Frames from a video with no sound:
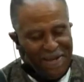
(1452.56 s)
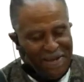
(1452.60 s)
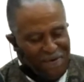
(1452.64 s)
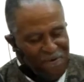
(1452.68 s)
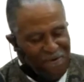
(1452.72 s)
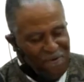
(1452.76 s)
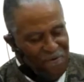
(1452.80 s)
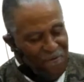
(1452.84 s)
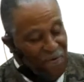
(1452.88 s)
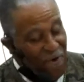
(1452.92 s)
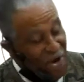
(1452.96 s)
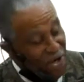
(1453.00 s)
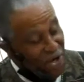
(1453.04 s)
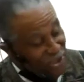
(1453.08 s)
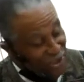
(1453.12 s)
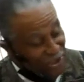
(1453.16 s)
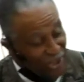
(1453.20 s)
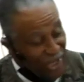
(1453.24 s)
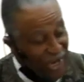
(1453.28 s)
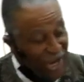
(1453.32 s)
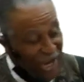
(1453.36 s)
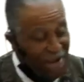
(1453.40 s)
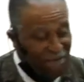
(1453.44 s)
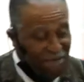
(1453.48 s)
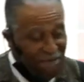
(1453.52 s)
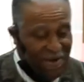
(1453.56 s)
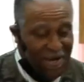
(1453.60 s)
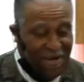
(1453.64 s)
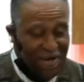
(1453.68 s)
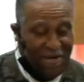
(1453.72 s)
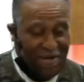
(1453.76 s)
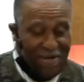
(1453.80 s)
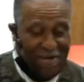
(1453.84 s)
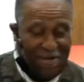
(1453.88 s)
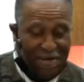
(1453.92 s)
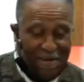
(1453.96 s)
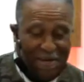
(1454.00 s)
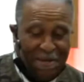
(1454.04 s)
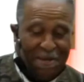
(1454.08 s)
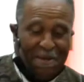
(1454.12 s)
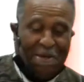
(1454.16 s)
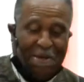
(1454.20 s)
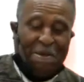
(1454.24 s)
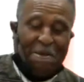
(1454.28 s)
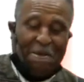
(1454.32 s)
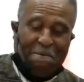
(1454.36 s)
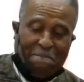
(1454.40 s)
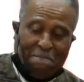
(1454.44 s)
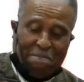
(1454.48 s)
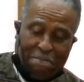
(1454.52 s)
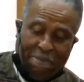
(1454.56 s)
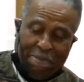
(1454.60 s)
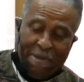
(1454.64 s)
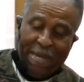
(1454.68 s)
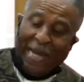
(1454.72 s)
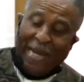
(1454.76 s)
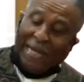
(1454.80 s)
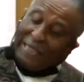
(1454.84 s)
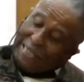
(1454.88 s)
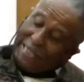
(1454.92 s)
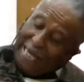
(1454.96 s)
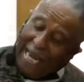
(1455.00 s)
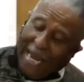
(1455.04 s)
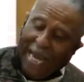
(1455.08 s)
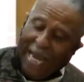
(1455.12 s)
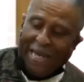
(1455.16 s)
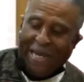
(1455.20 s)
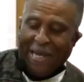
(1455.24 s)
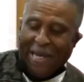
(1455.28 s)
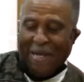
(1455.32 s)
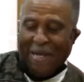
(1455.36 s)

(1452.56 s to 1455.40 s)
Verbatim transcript: for saving me. I tell you,